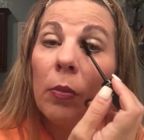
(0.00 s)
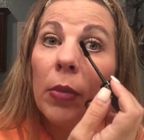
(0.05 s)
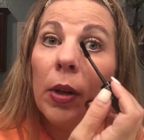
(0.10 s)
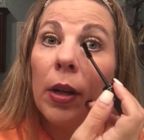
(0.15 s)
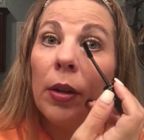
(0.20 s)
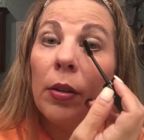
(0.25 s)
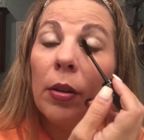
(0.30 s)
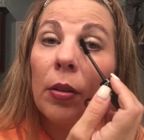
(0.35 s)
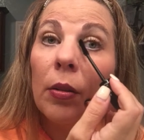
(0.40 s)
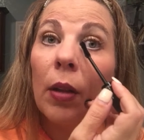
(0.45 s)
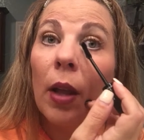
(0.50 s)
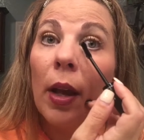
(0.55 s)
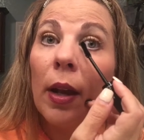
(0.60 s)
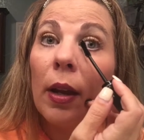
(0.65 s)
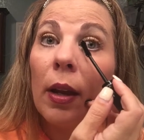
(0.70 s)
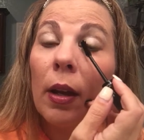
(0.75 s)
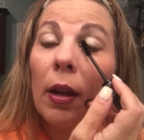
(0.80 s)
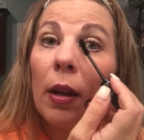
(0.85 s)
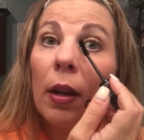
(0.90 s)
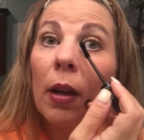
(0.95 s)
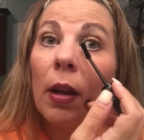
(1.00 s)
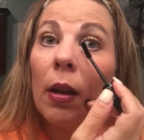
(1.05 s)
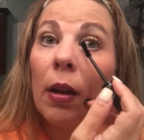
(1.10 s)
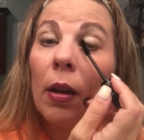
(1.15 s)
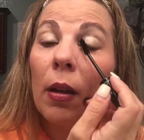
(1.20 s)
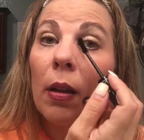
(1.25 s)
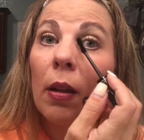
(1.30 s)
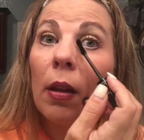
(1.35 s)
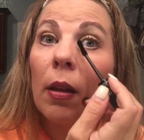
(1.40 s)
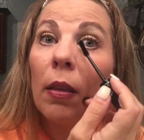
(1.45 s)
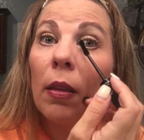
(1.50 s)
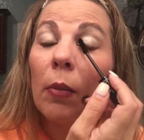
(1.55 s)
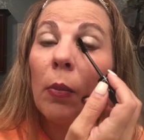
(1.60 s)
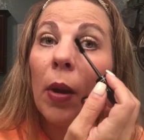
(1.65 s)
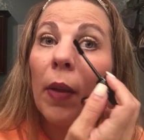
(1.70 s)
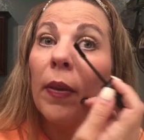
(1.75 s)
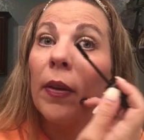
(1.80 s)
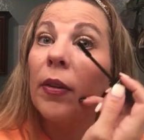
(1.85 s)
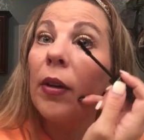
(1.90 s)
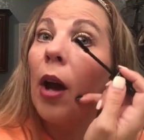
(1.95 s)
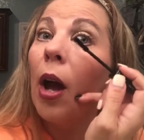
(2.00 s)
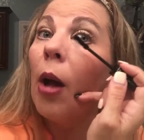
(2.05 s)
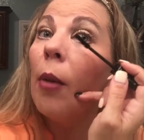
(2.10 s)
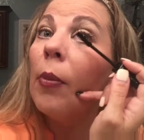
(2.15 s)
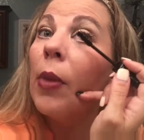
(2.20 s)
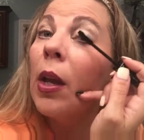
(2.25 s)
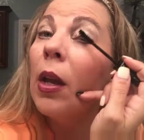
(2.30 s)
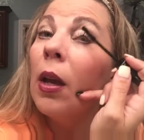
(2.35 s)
I do like them on the top.